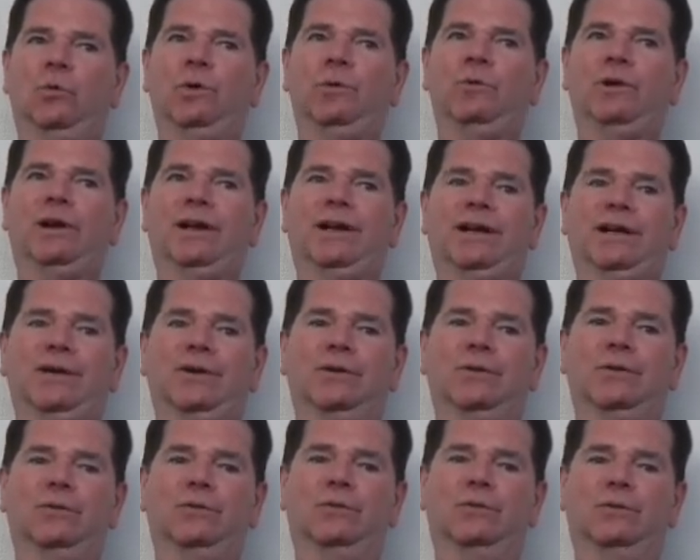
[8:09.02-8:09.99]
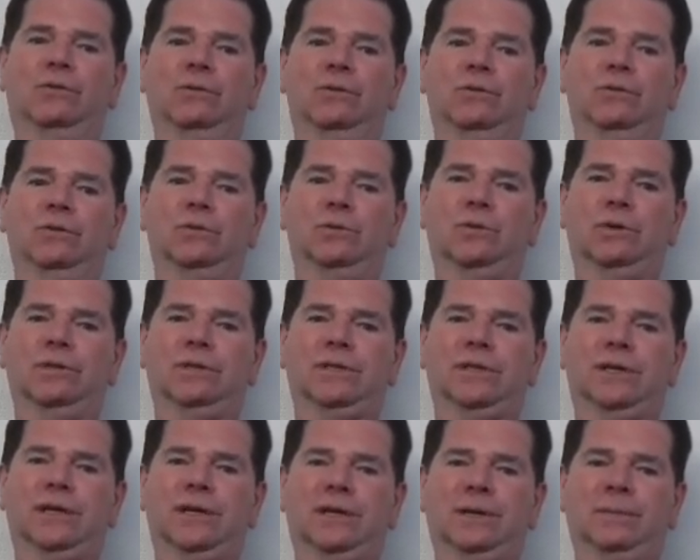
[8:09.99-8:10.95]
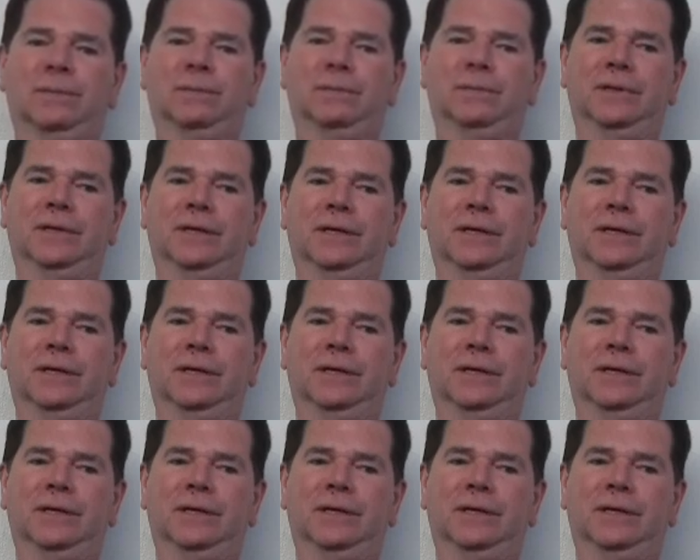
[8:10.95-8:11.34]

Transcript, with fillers: we went on a cruise one time,